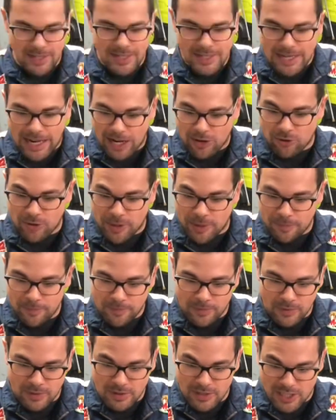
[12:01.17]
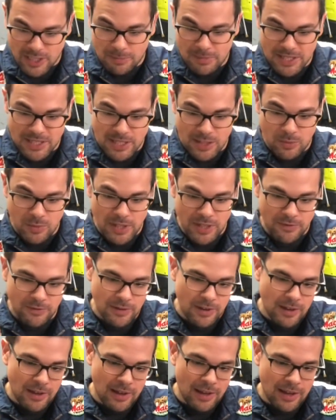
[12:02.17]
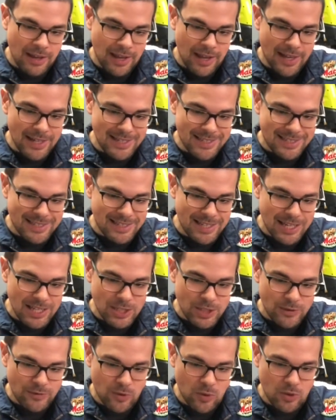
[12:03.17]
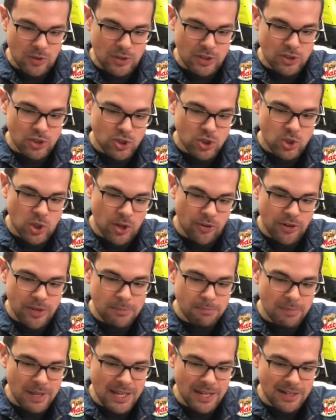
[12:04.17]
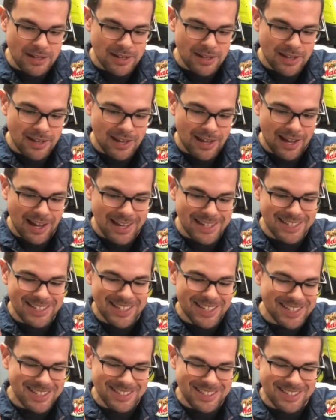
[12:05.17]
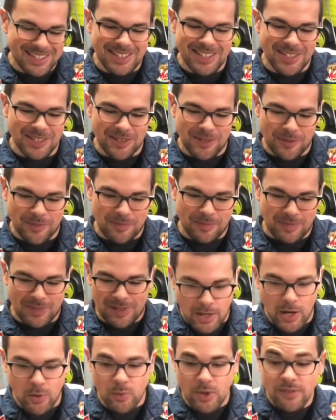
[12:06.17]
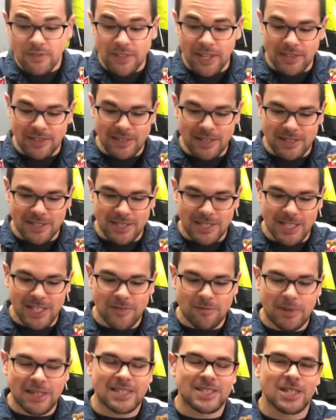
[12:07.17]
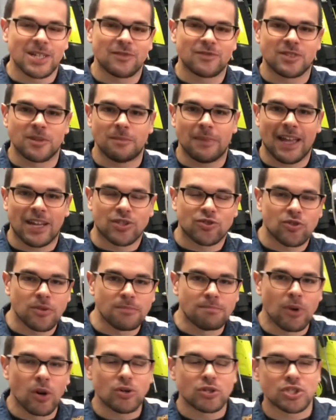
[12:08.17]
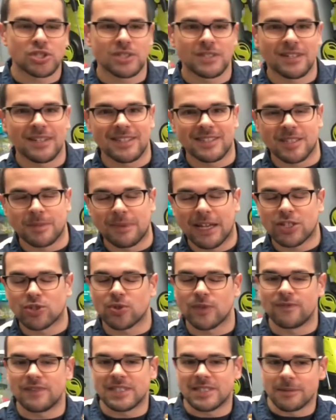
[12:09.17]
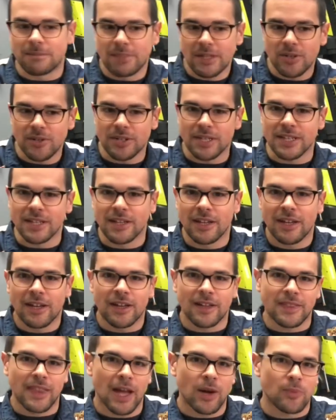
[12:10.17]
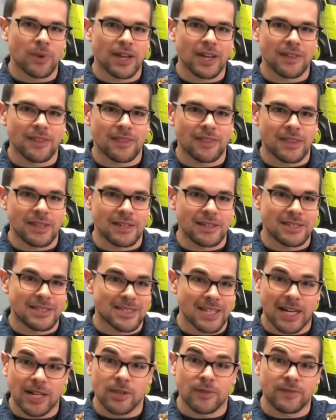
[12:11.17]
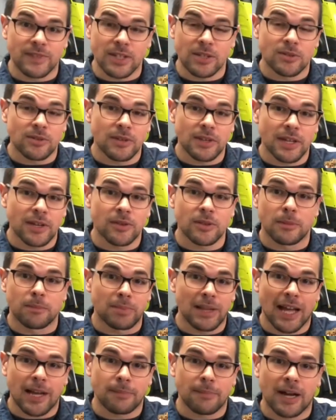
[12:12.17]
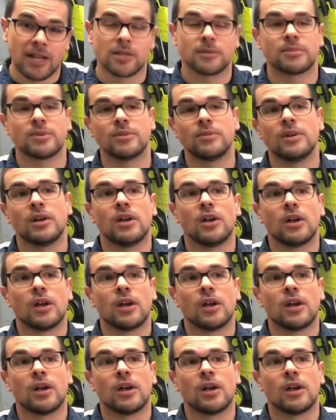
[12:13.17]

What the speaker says: It's an acronym, the SMIDSI weave, and it stands for Sorry Mate, I Didn't See You. I weave like this to give myself some extra motion and some extra visibility. That way the side of the vehicle there, the black Malibu,